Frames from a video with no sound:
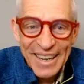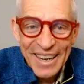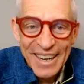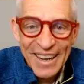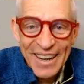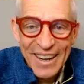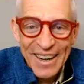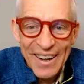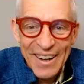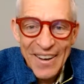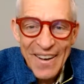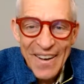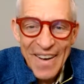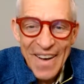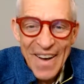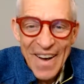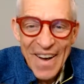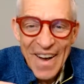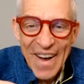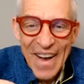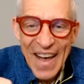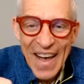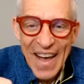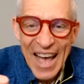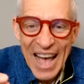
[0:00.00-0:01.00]

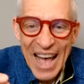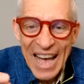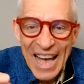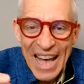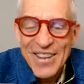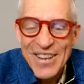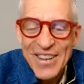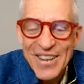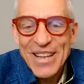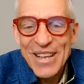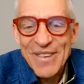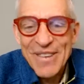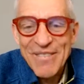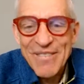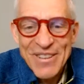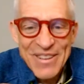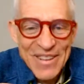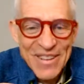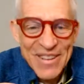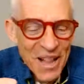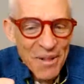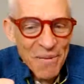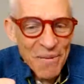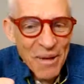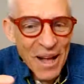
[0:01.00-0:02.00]
And you can even
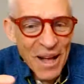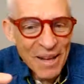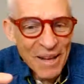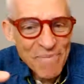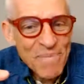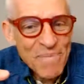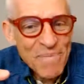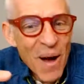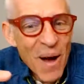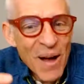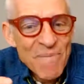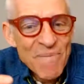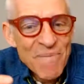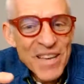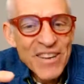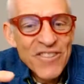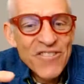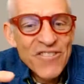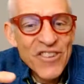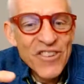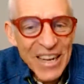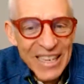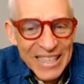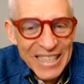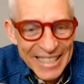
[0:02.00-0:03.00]
tell by me
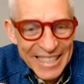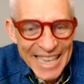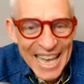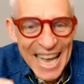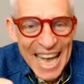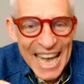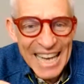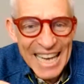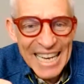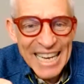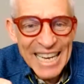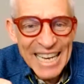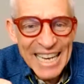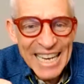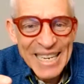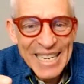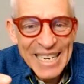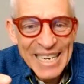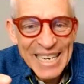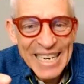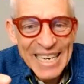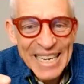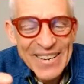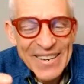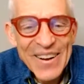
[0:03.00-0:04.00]
just saying it,
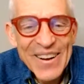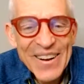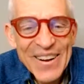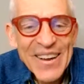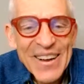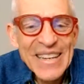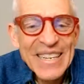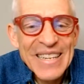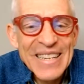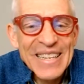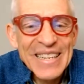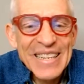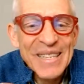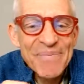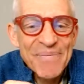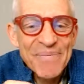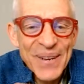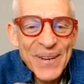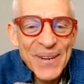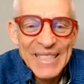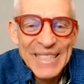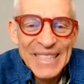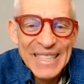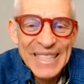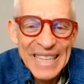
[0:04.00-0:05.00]
not only does the
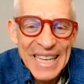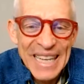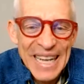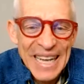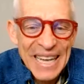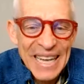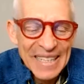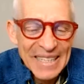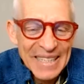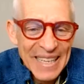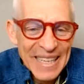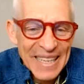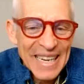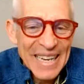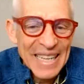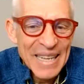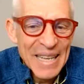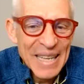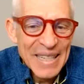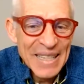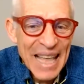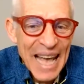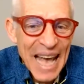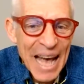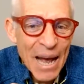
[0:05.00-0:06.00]
person
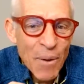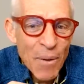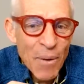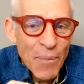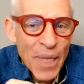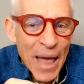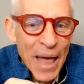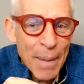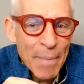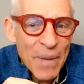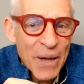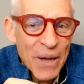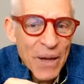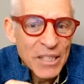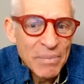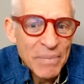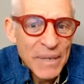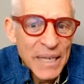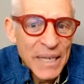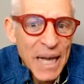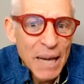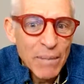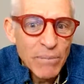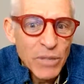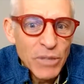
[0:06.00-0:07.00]
suddenly, that person
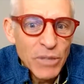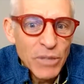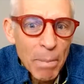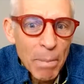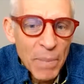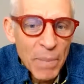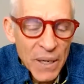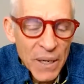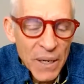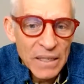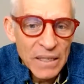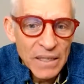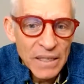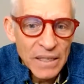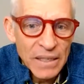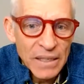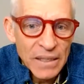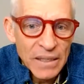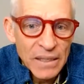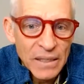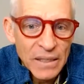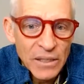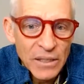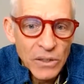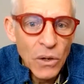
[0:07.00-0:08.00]
becomes a person,
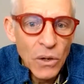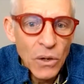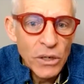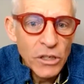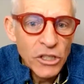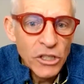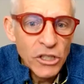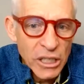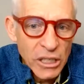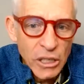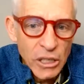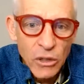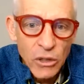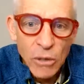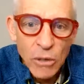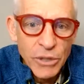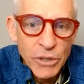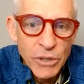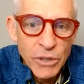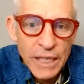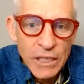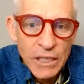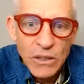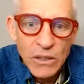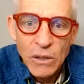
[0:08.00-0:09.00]
not just an
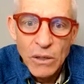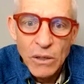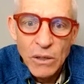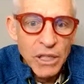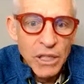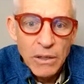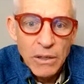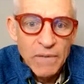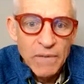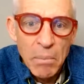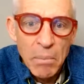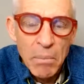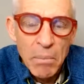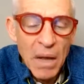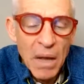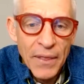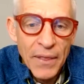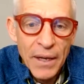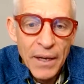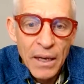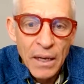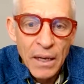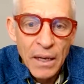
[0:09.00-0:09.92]
object of a mother,